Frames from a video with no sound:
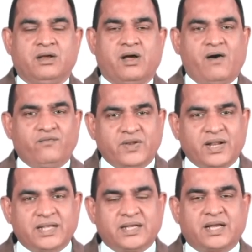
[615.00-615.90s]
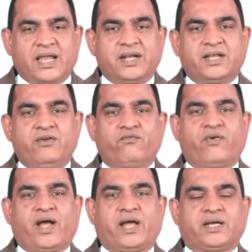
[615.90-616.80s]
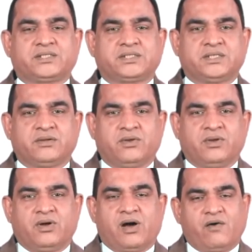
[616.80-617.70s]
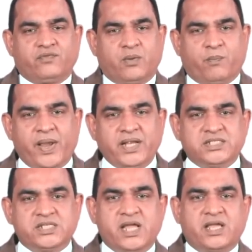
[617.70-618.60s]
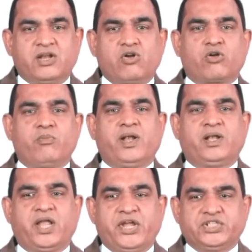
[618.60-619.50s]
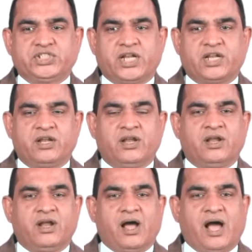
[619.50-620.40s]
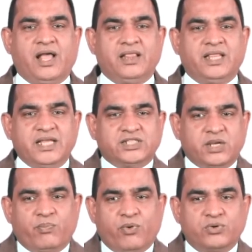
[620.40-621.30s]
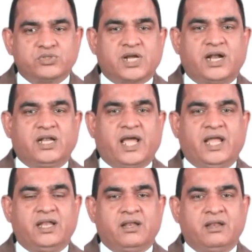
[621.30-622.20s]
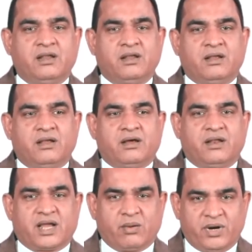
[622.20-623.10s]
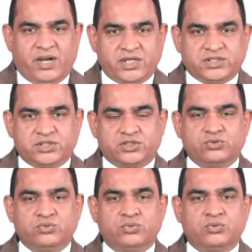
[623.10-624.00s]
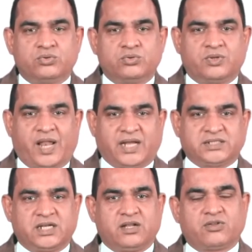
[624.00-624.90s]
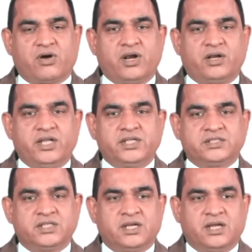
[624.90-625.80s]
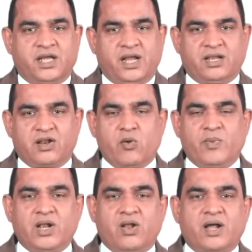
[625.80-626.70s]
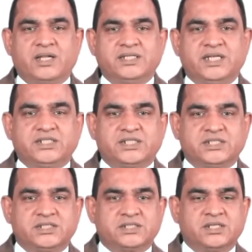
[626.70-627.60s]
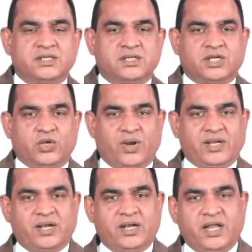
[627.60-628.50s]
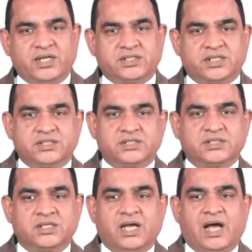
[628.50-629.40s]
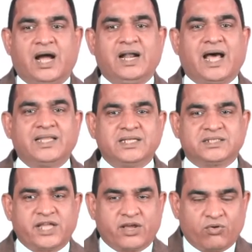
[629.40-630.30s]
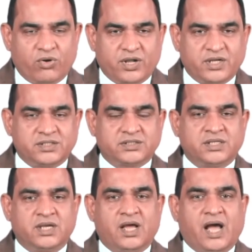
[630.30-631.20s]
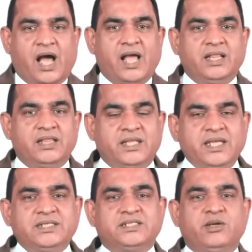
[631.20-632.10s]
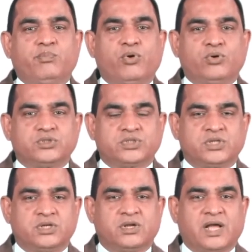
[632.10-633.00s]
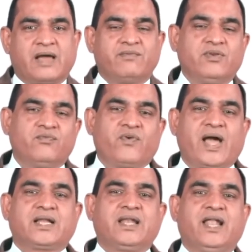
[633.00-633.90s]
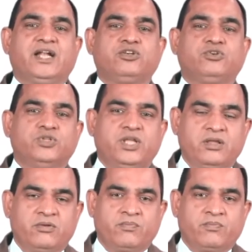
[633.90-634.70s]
after collecting facts, after painstaking documentation, and these reports contain recommendations to national authorities, intergovernmental organizations, United Nations, and other stakeholders. And these reports have in fact led to the